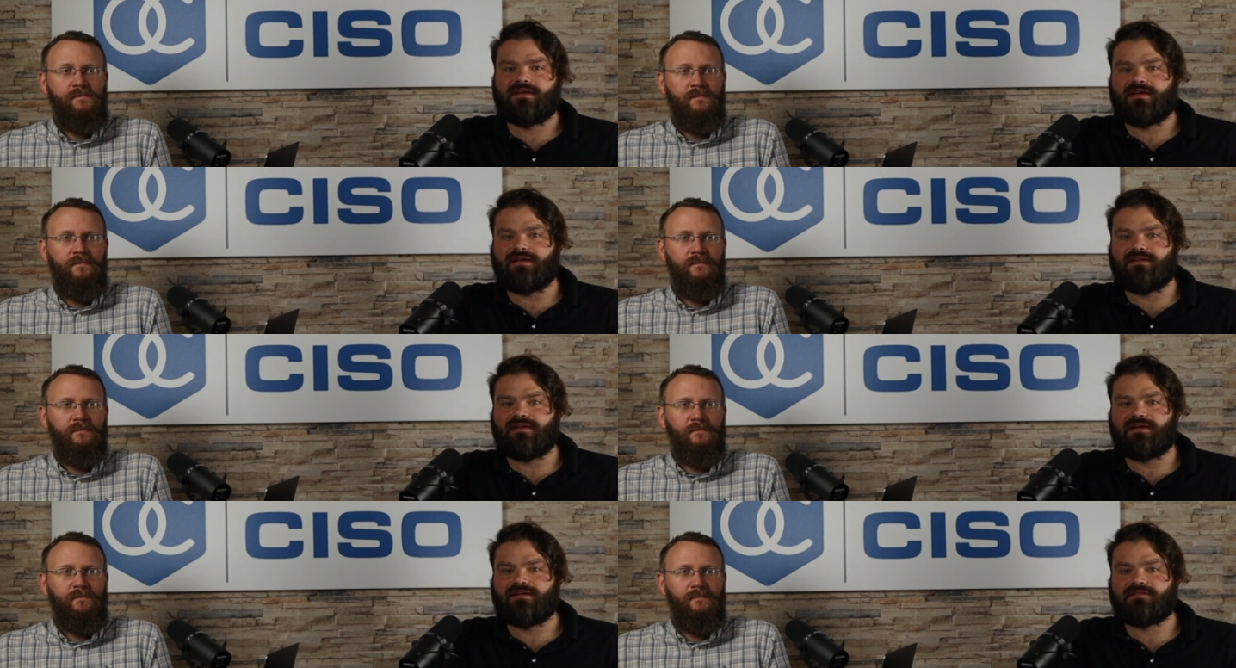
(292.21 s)
Speaker 1: And
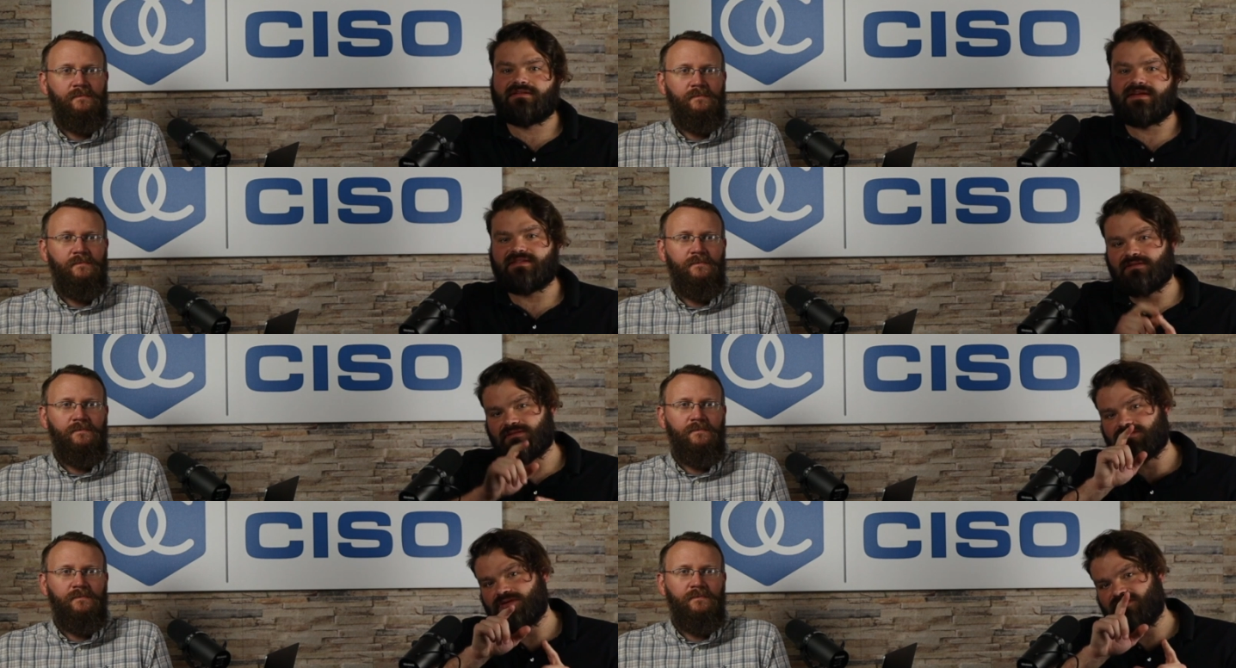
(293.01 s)
uh, hit the
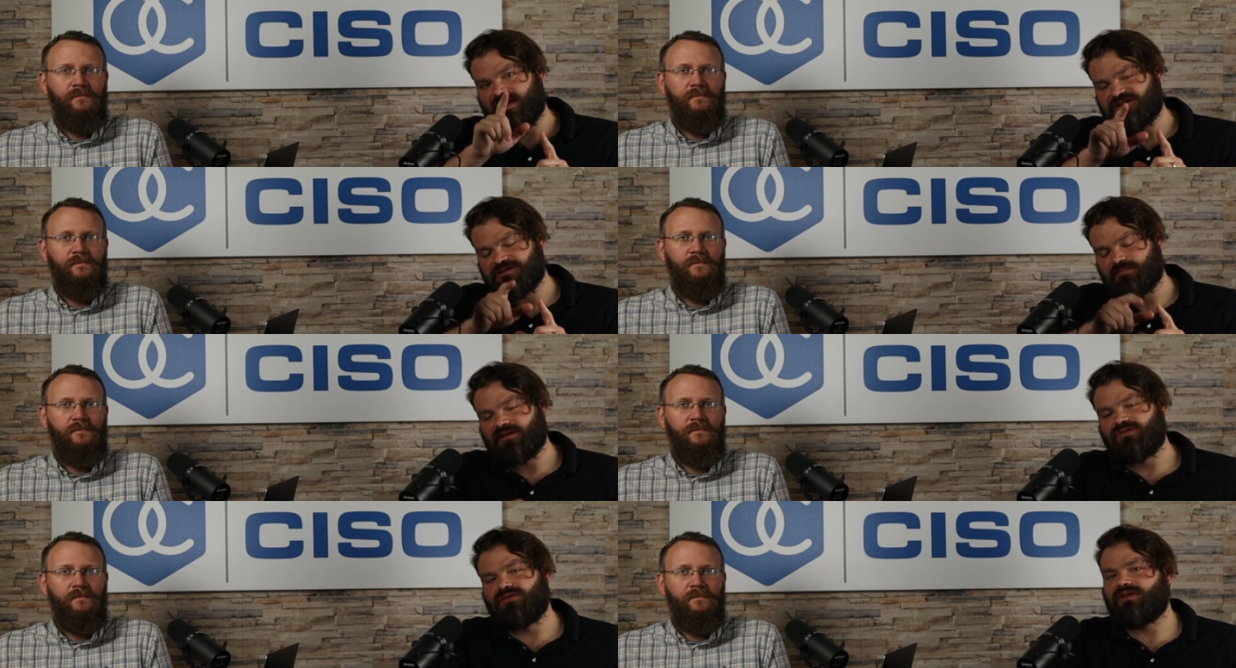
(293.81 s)
little notification
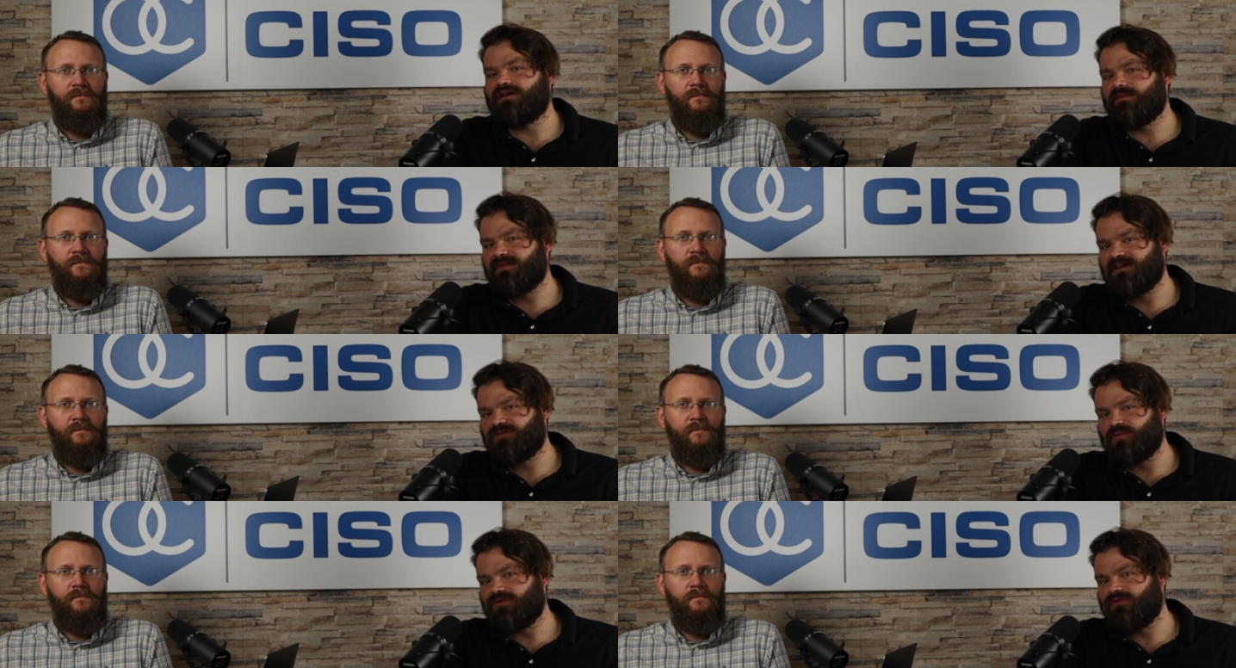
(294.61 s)
bell so you can get updates
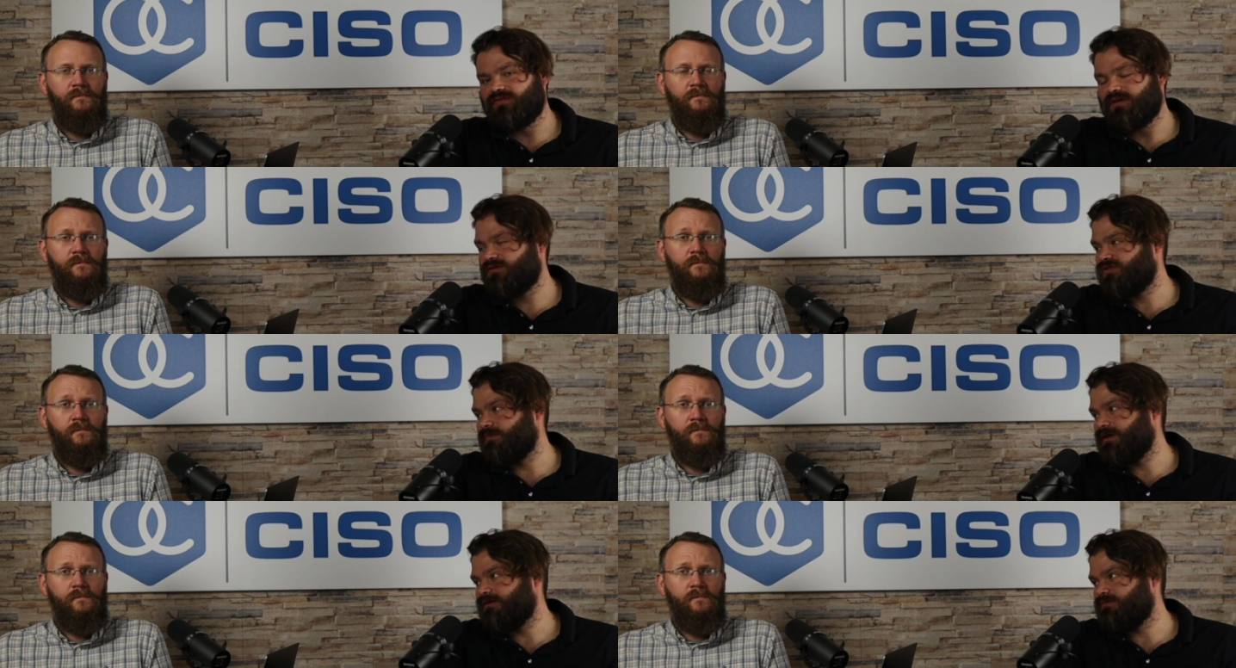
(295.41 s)
when new videos
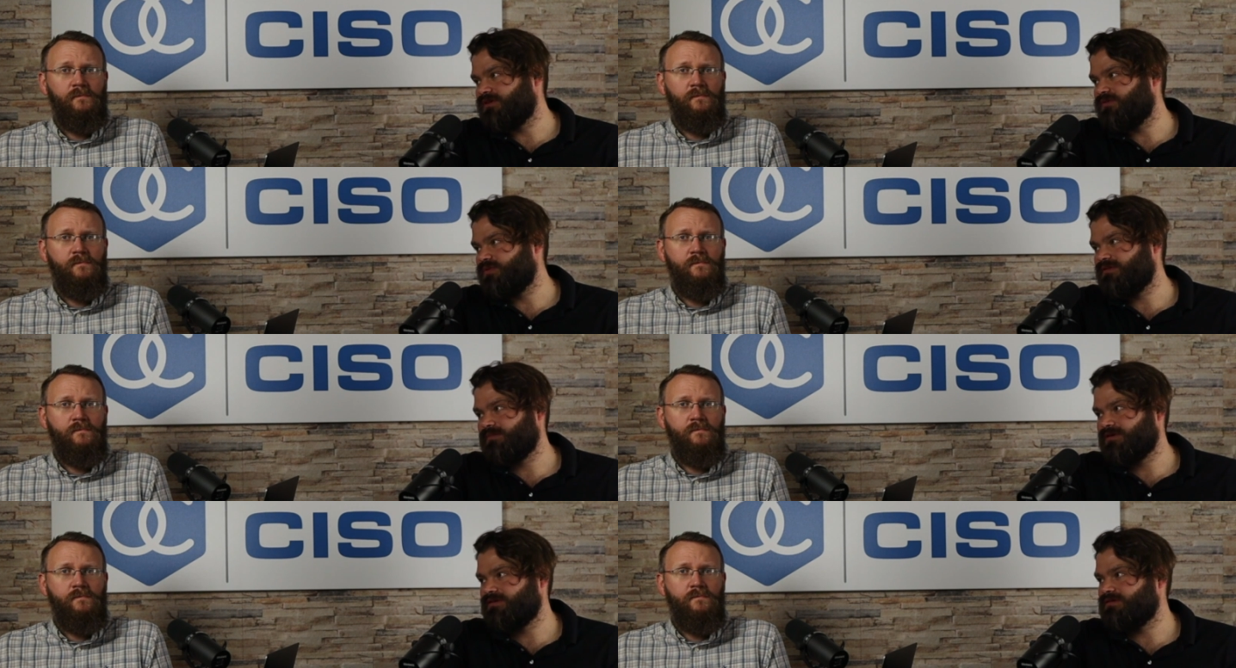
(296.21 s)
come out because we're going to
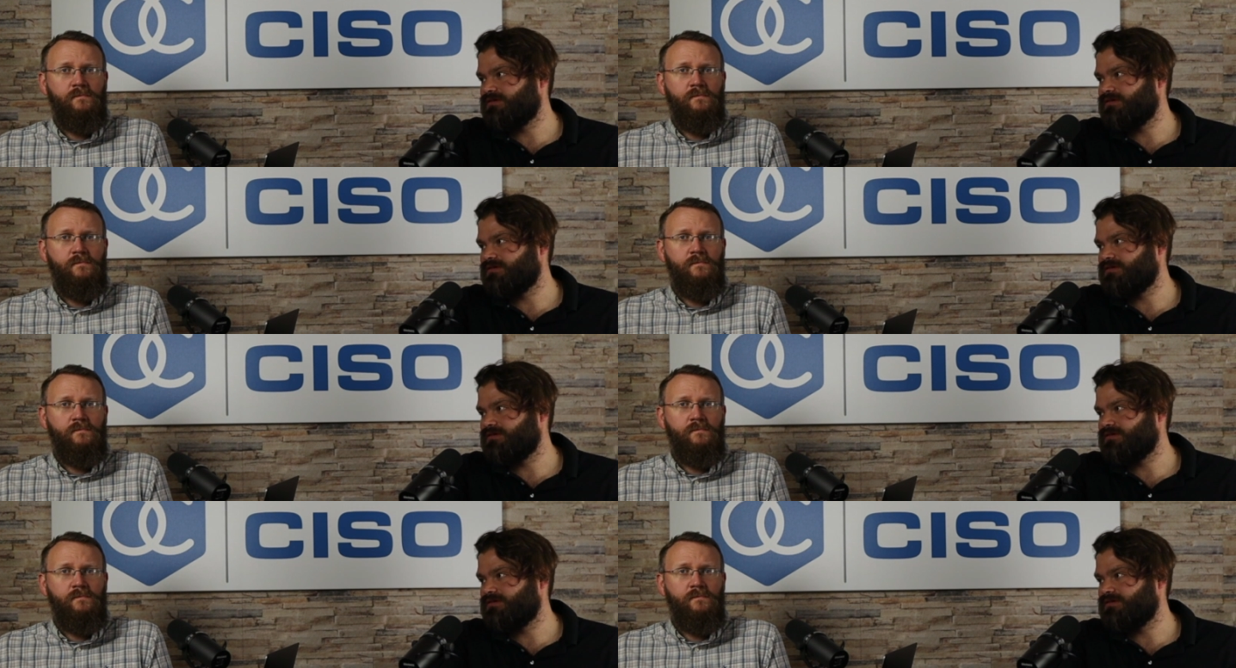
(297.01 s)
be